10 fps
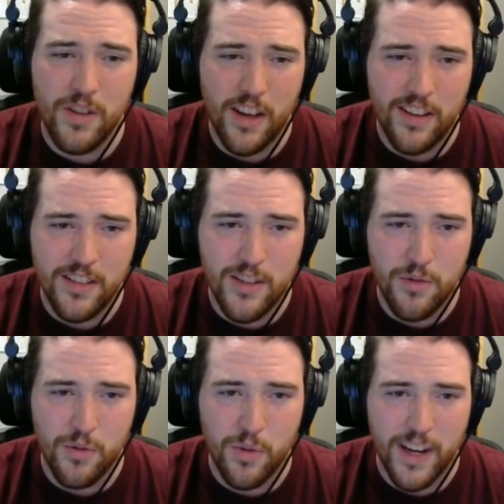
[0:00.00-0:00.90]
nothing
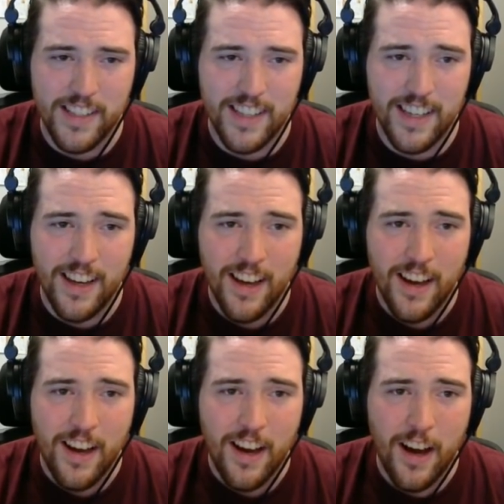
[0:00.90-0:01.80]
too crazy.
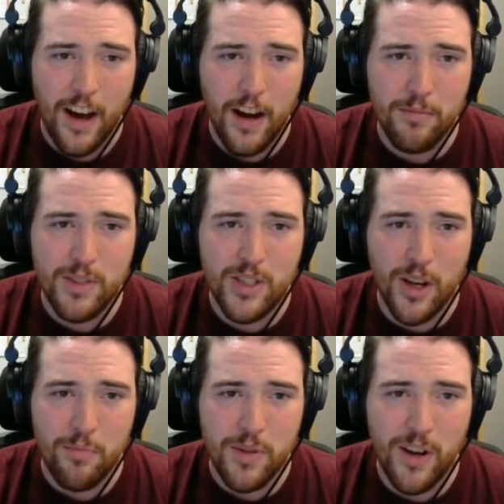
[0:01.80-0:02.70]
I'm
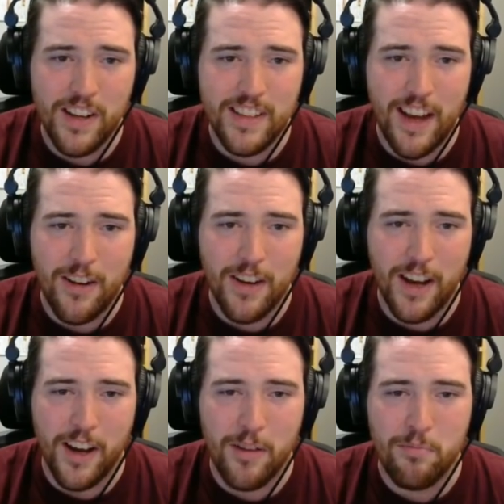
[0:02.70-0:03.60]
jumping on down,
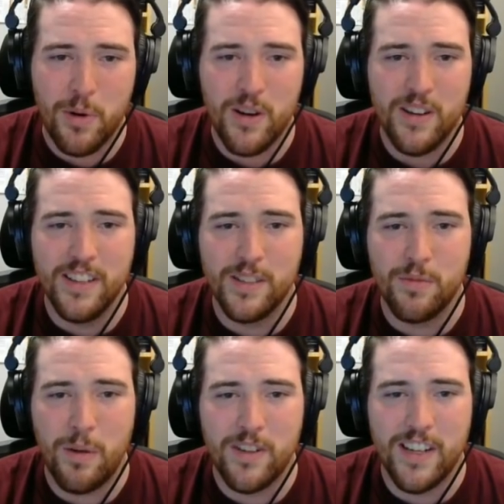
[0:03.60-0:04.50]
I gotta burn this
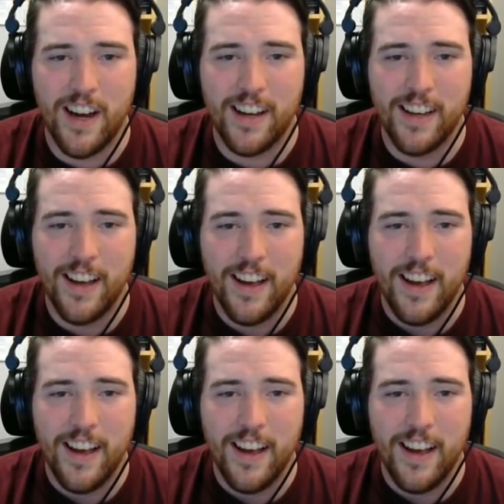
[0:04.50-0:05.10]
rubber duck,